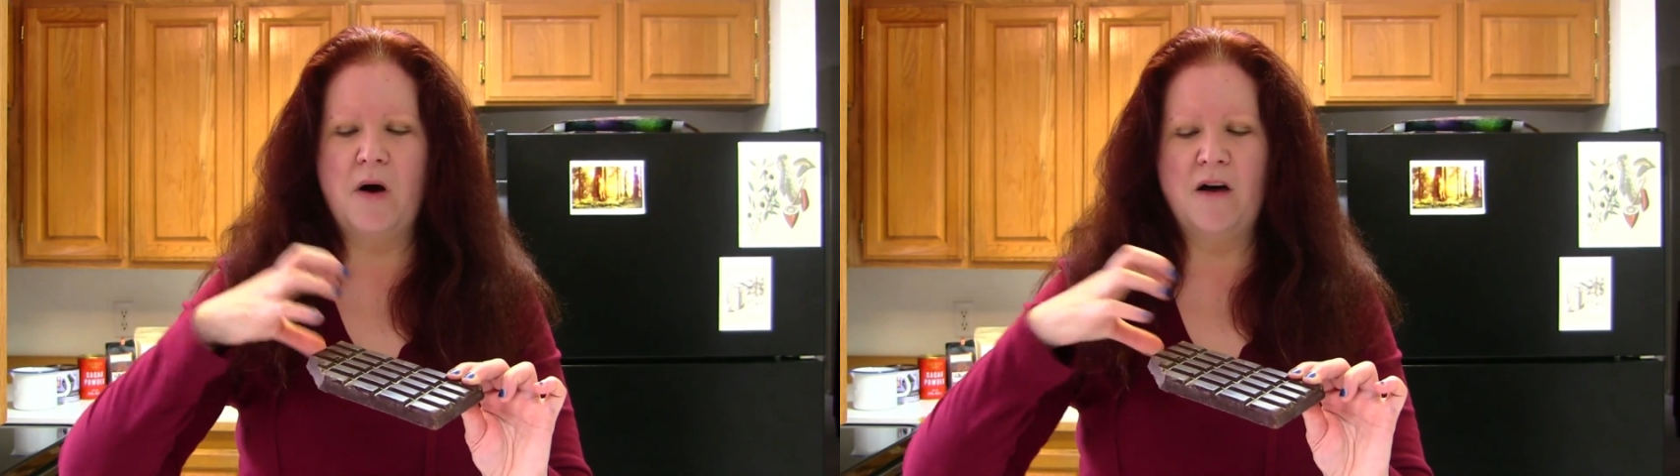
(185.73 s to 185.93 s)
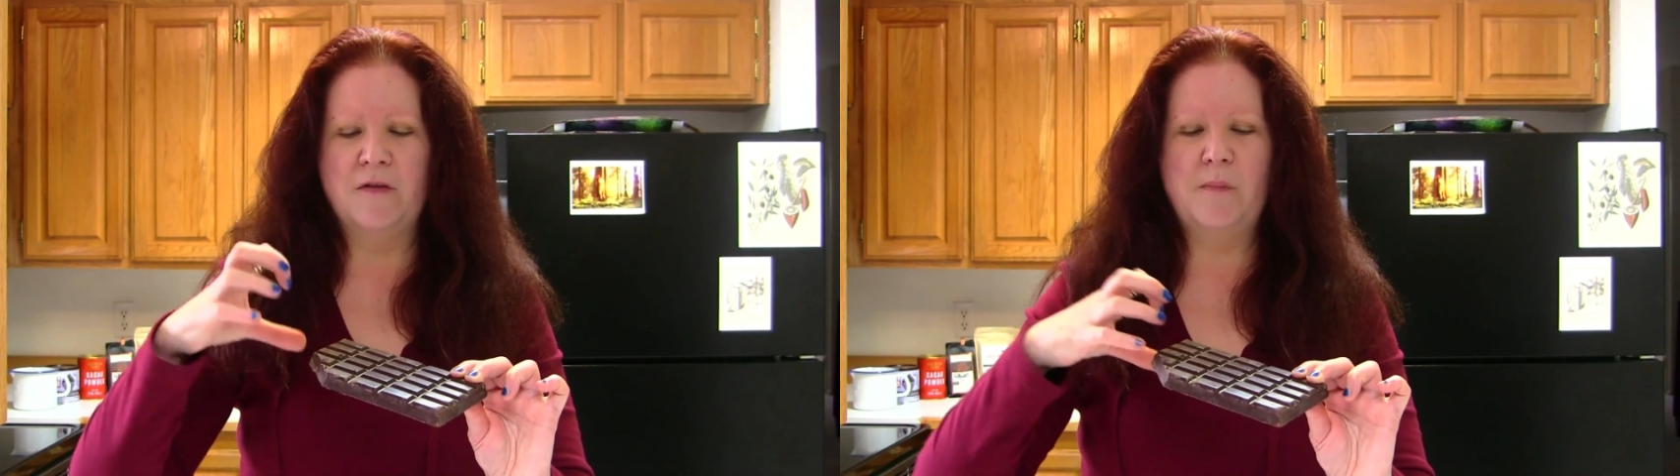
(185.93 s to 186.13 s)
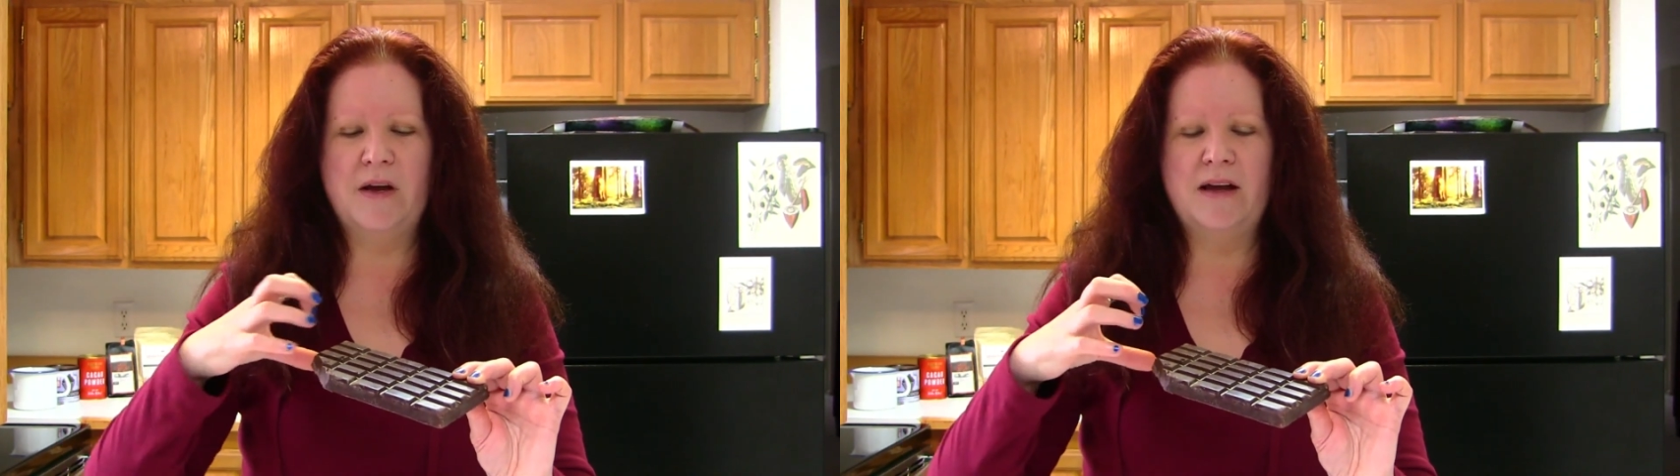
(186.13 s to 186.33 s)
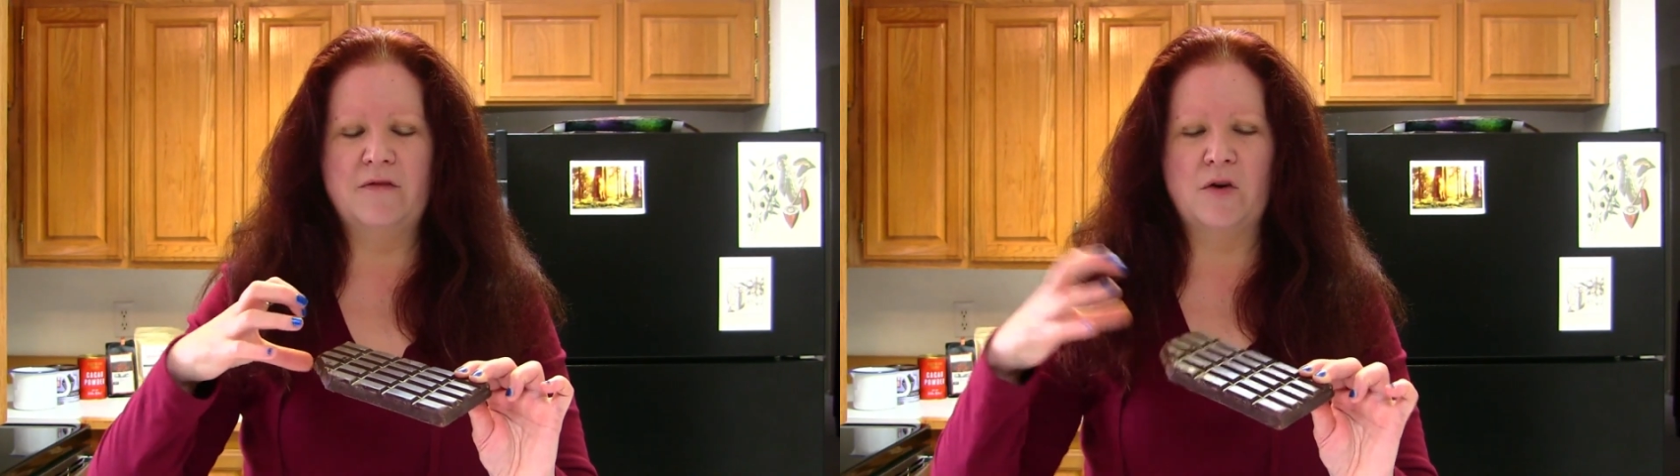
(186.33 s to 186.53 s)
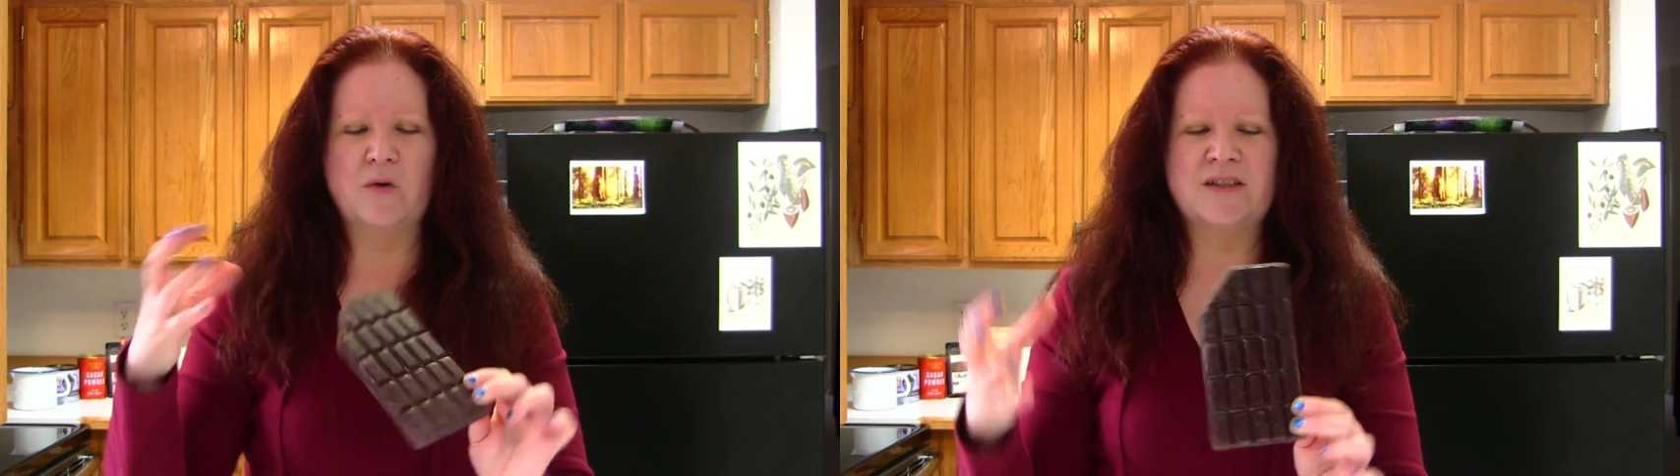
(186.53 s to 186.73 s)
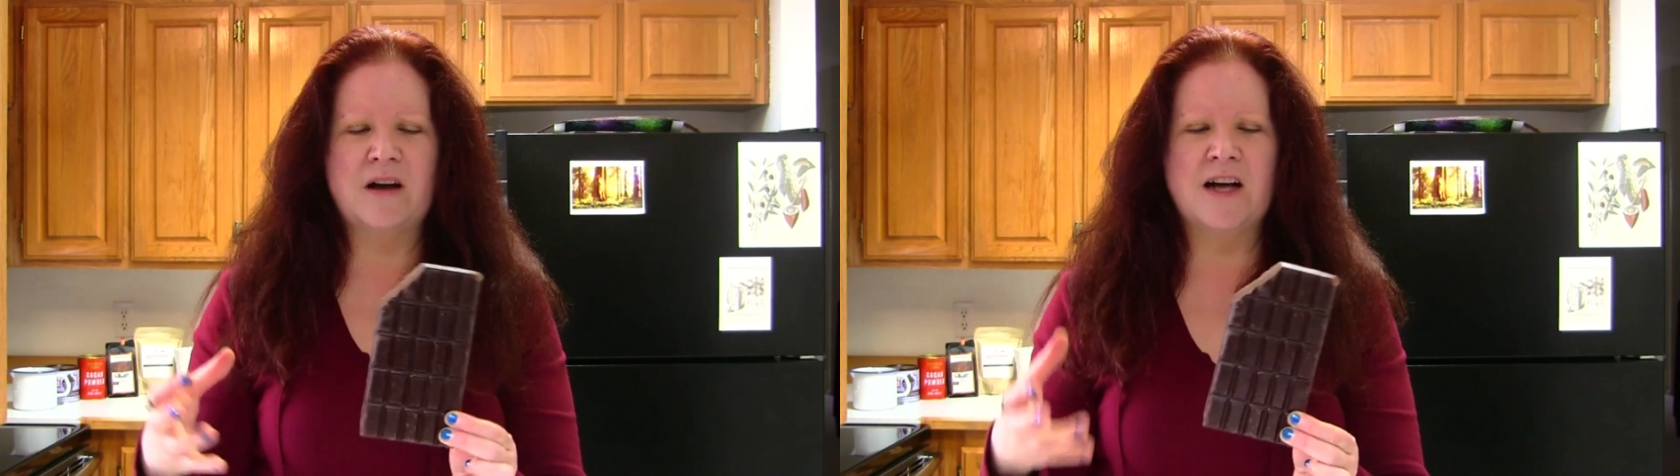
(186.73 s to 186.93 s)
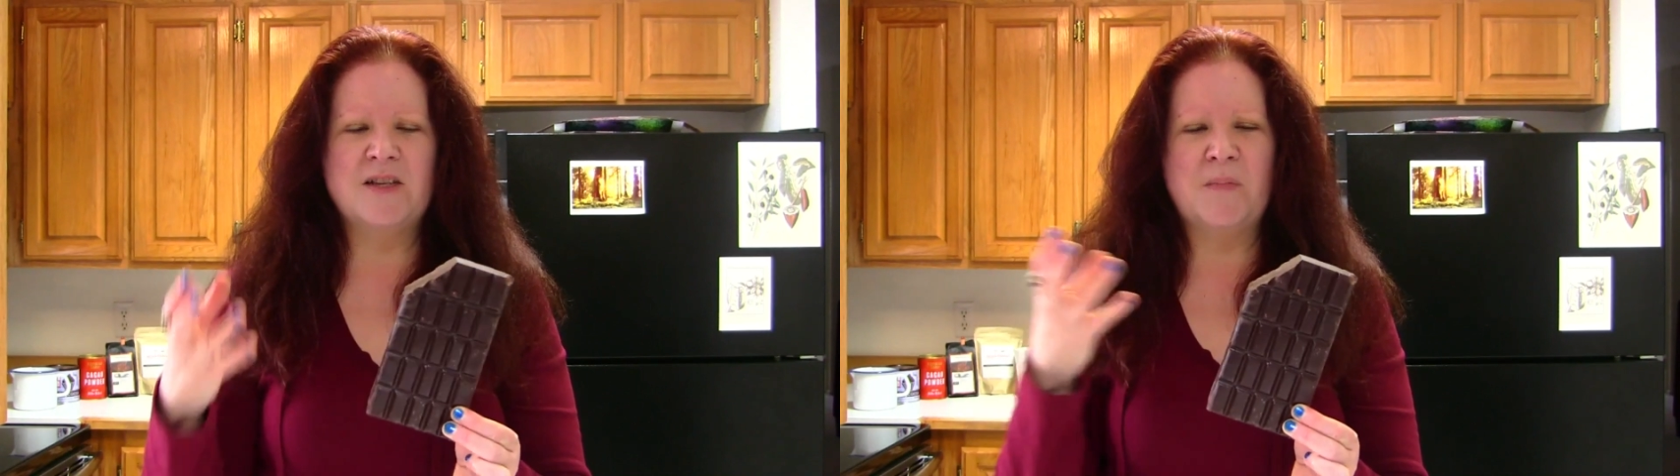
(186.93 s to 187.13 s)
off a bit for croissants,